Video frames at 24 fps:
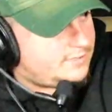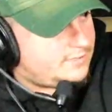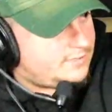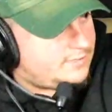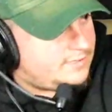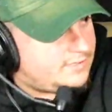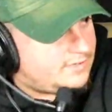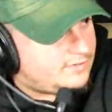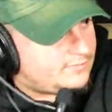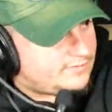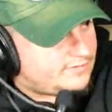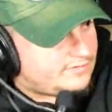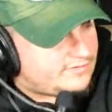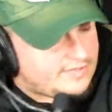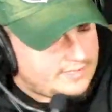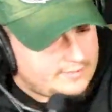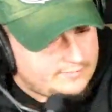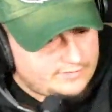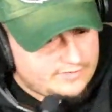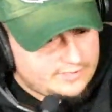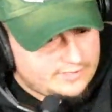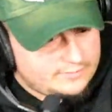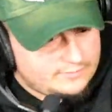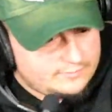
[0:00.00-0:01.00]
Here's my
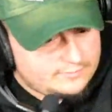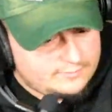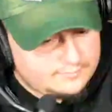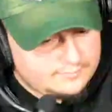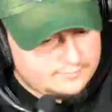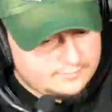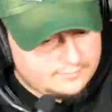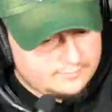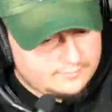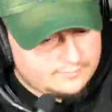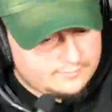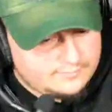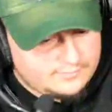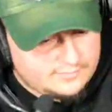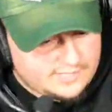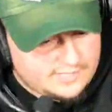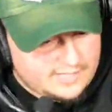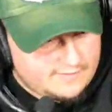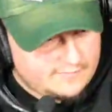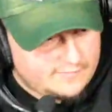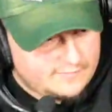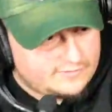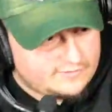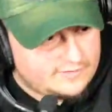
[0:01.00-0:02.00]
Snapchat."
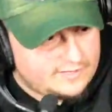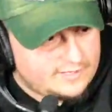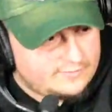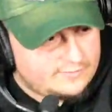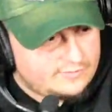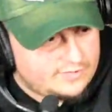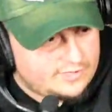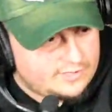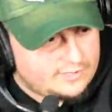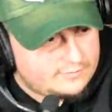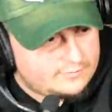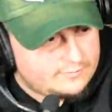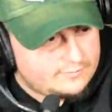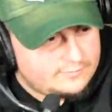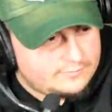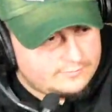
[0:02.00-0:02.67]
Here's my Snapchat.